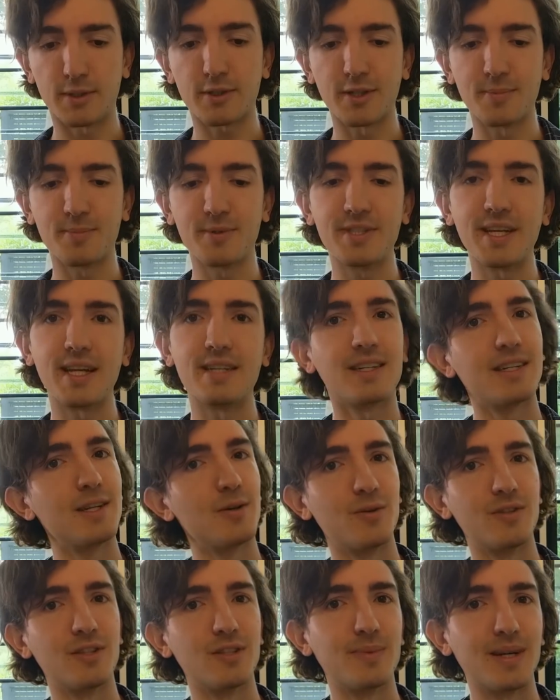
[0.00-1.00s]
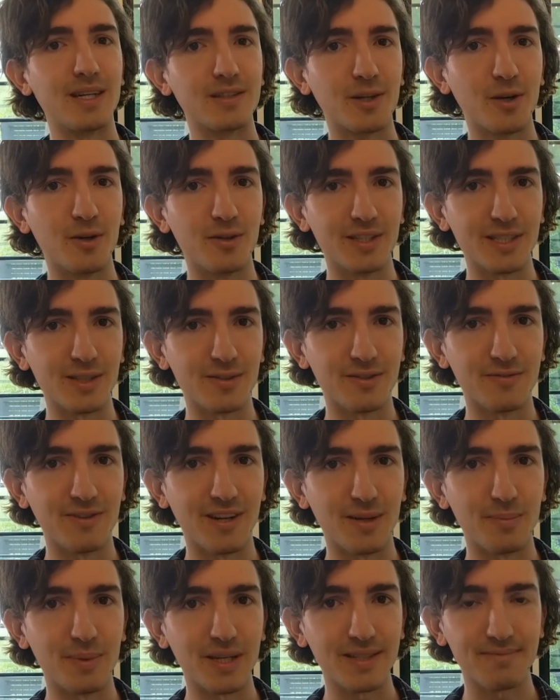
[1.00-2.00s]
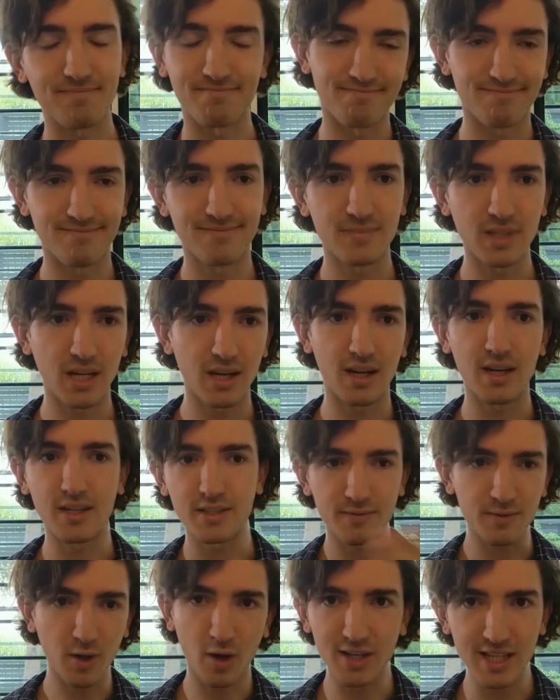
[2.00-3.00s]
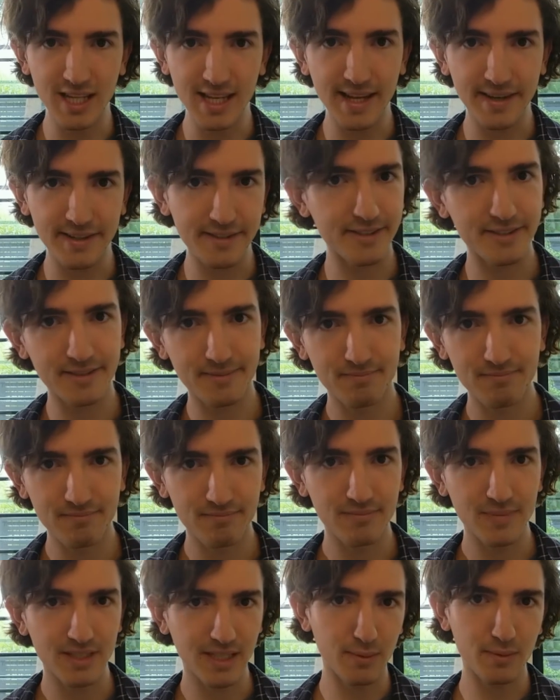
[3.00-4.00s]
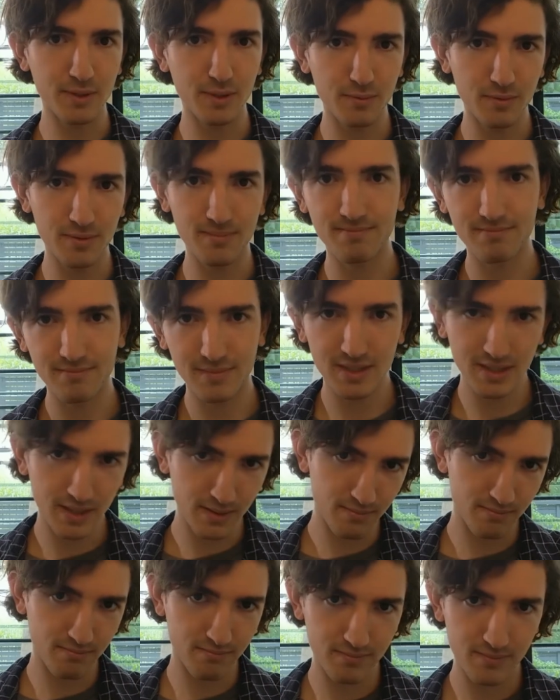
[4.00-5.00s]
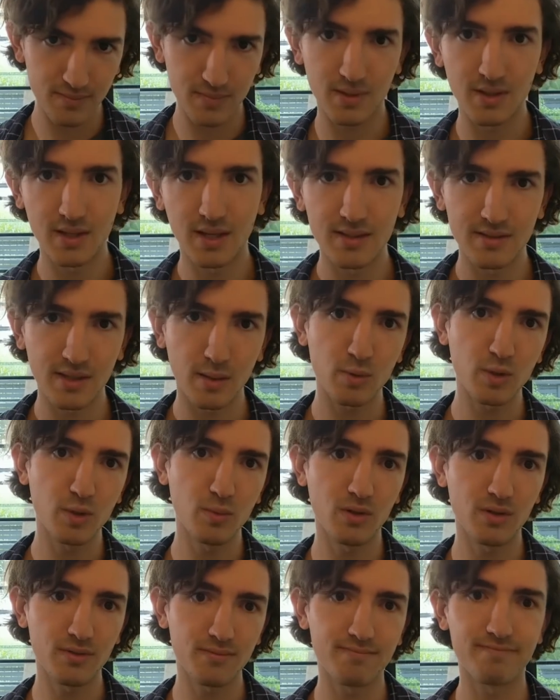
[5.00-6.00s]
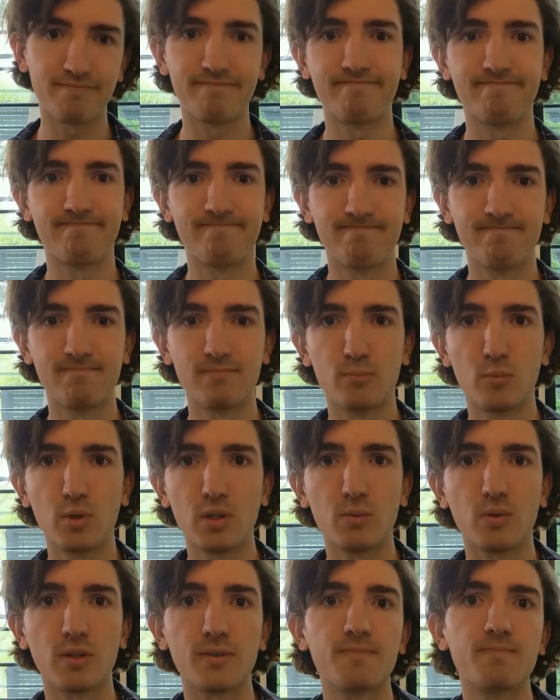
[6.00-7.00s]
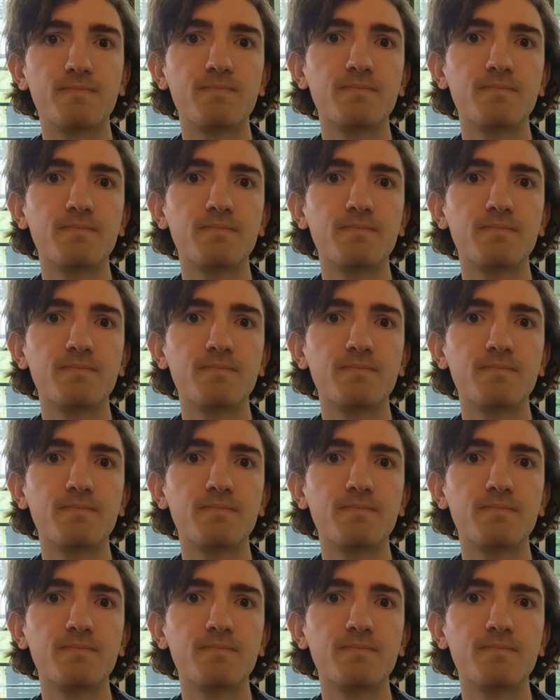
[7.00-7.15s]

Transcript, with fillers: going to pretend I know a lot about coding or developing. Uh, you've got Linux. Is that what you want? Is that is that what you want? What do you want?